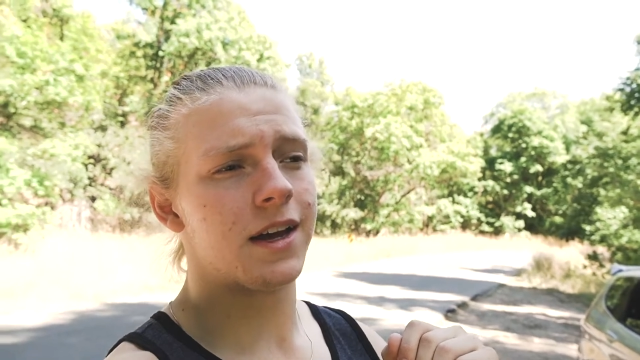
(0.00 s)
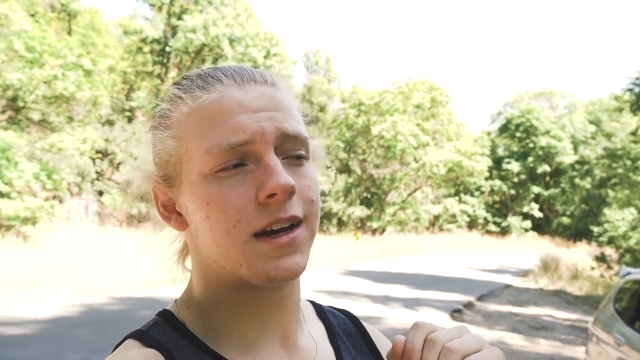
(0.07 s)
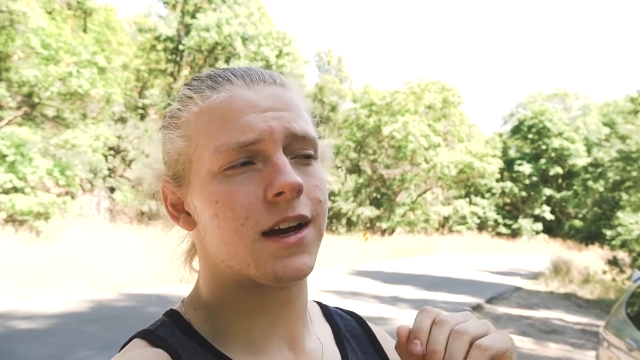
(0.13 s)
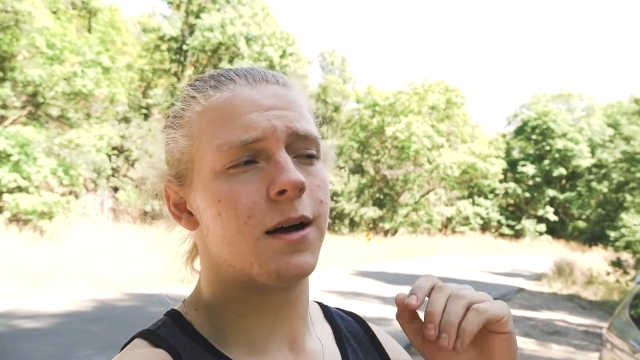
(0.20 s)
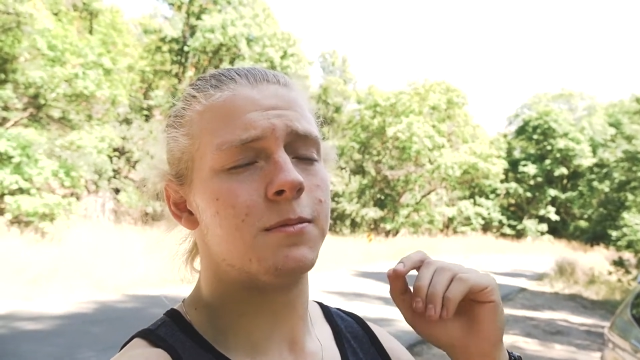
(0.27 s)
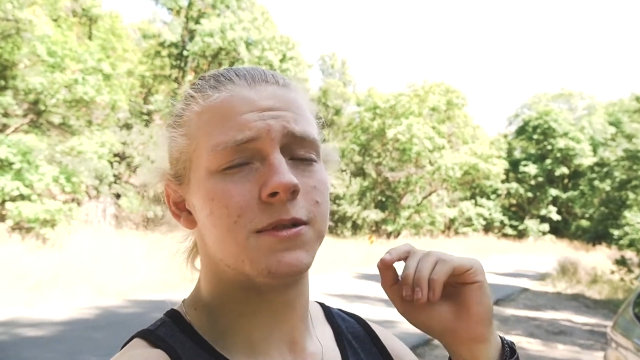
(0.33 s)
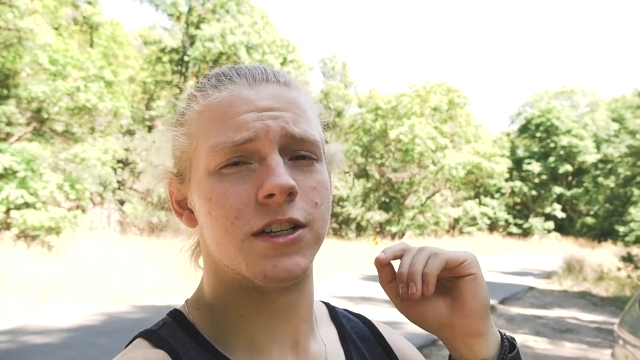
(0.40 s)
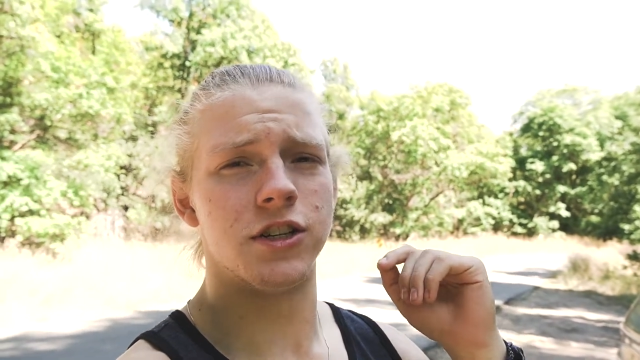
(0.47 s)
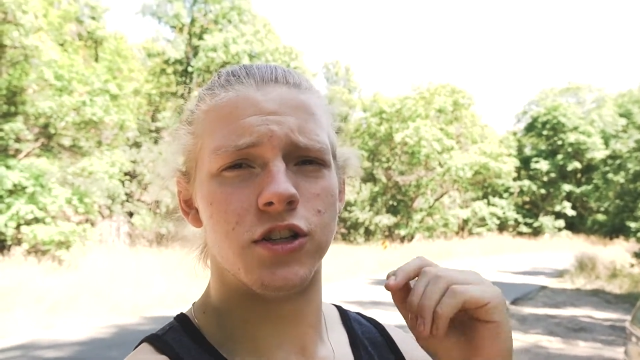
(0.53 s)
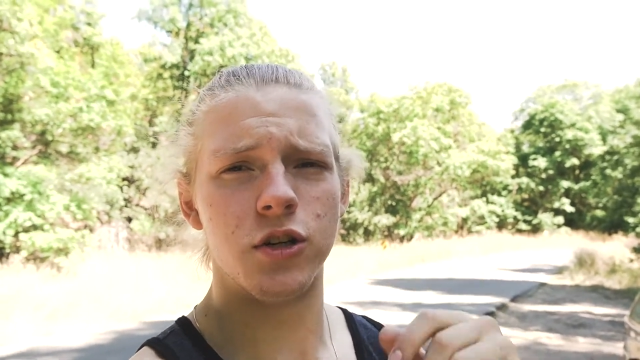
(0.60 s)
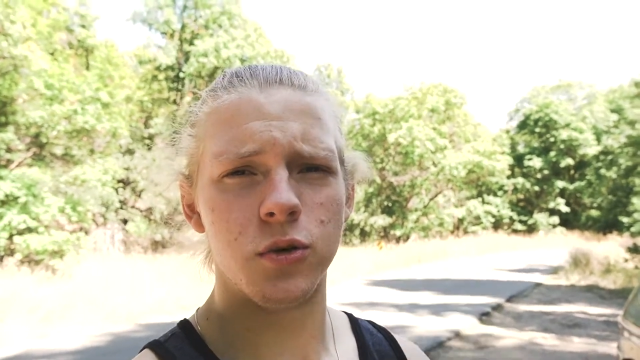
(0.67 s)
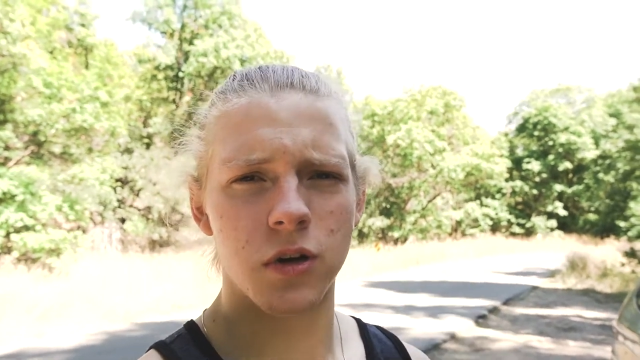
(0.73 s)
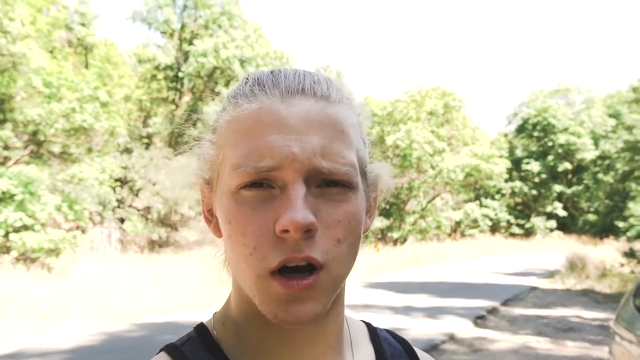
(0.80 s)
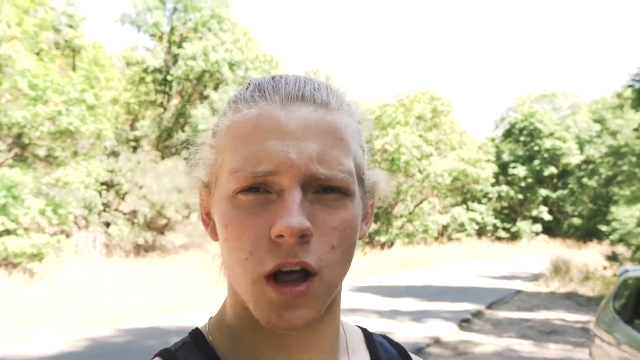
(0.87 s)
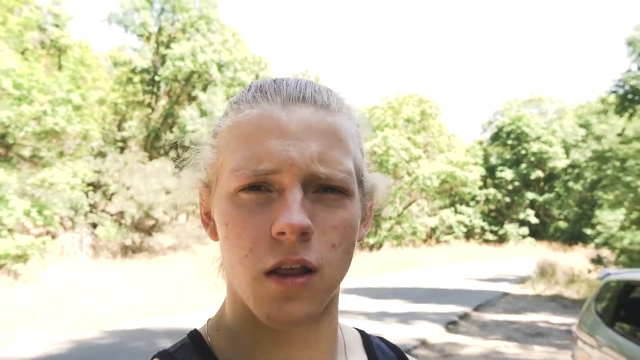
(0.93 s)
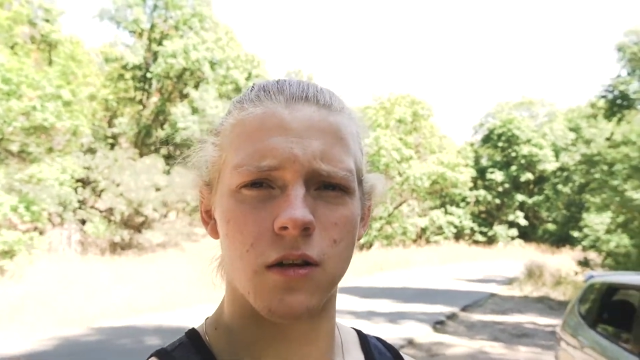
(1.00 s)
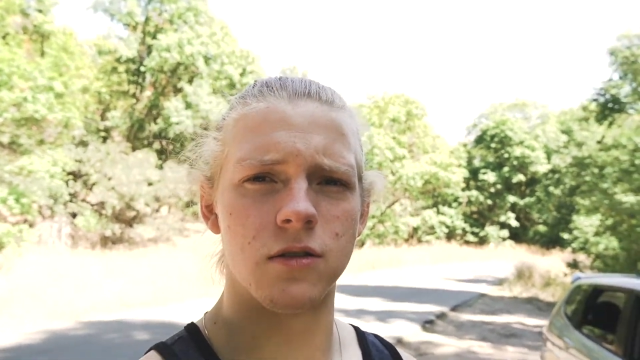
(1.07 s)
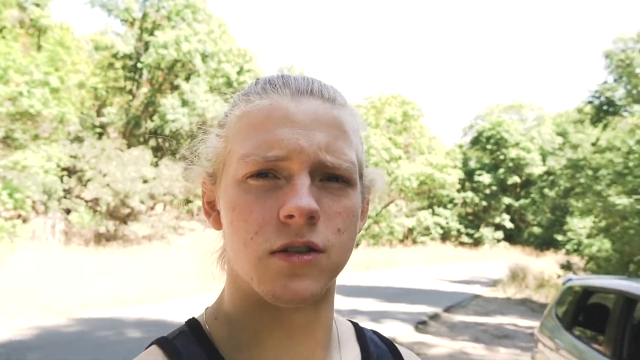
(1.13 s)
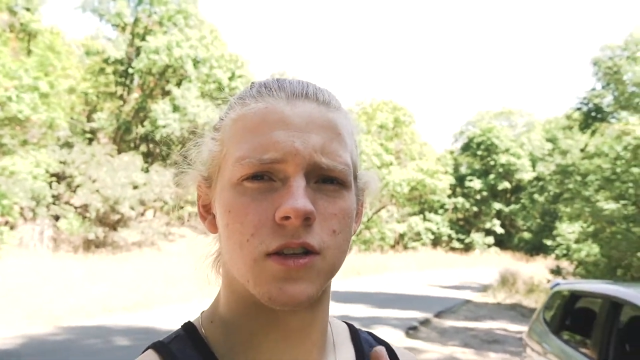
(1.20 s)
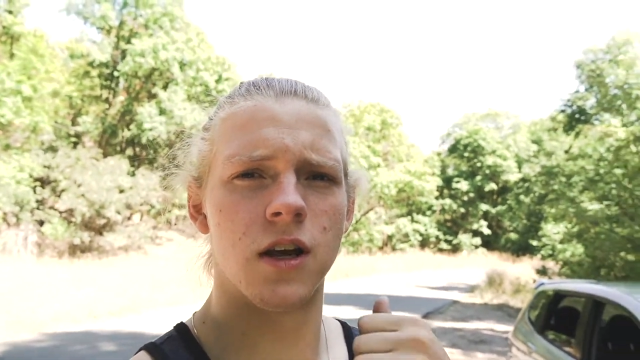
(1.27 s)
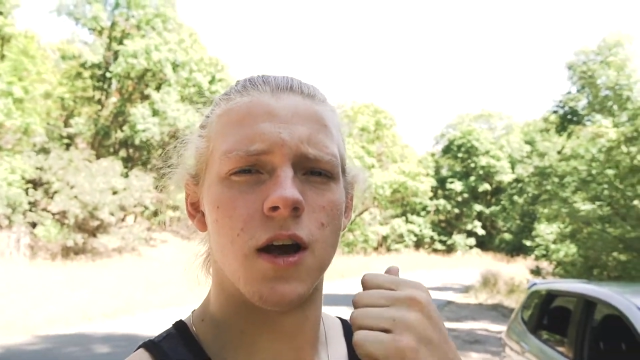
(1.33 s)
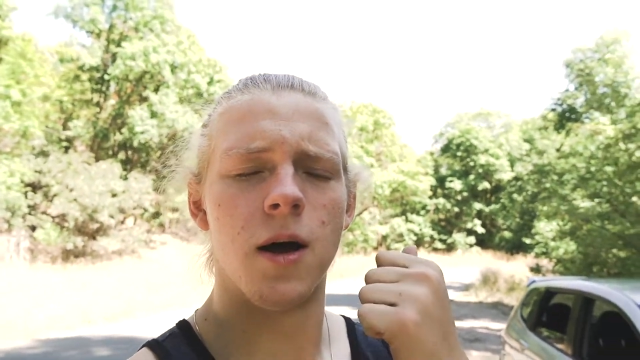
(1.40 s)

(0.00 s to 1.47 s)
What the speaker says: It comes in two colors,